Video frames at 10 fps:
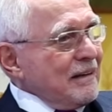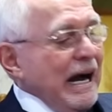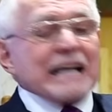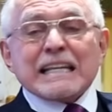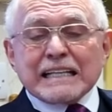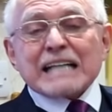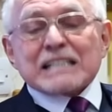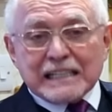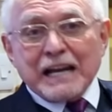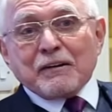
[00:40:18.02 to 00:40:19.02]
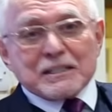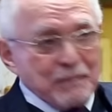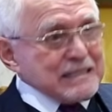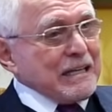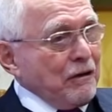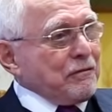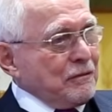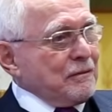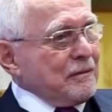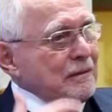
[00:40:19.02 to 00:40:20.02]
I think that's hilarious myself.
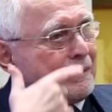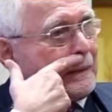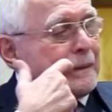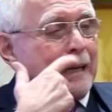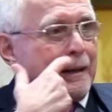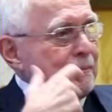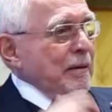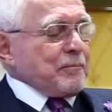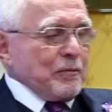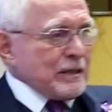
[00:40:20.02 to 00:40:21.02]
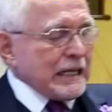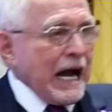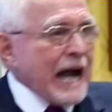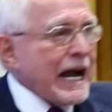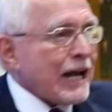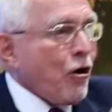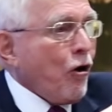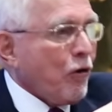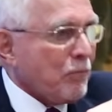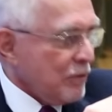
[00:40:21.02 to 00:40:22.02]
Now, but, but when the guy got
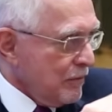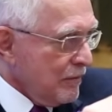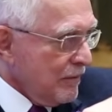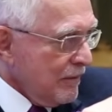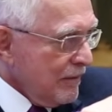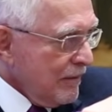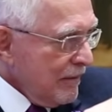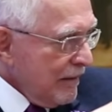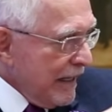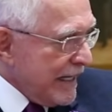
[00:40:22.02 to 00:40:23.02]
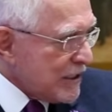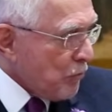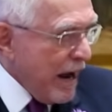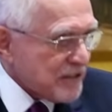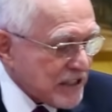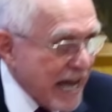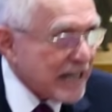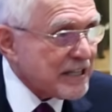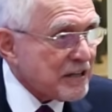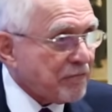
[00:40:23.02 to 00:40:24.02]
home, and his wife
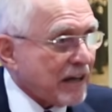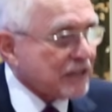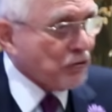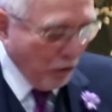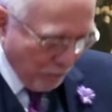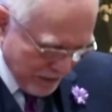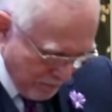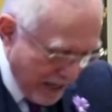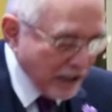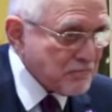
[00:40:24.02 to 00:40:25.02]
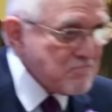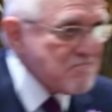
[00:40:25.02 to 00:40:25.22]
standing in the fucking door with a bag.